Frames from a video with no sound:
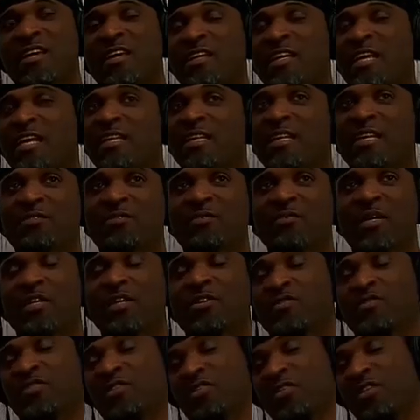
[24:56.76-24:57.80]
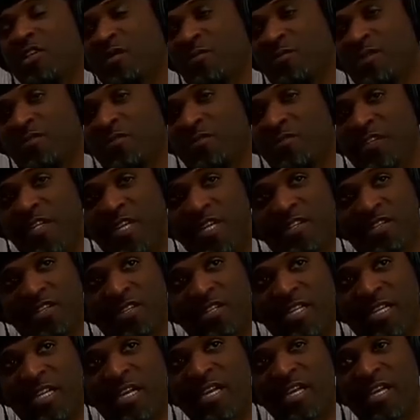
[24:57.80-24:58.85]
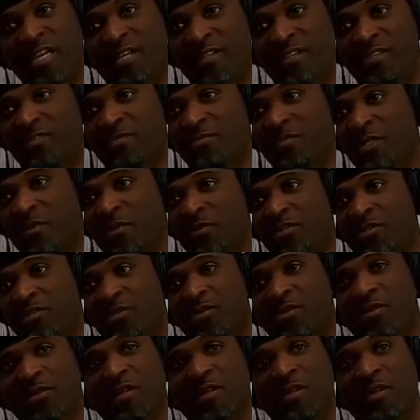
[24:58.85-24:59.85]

and I, that's what I used to tell my free agent guys. Man, when you,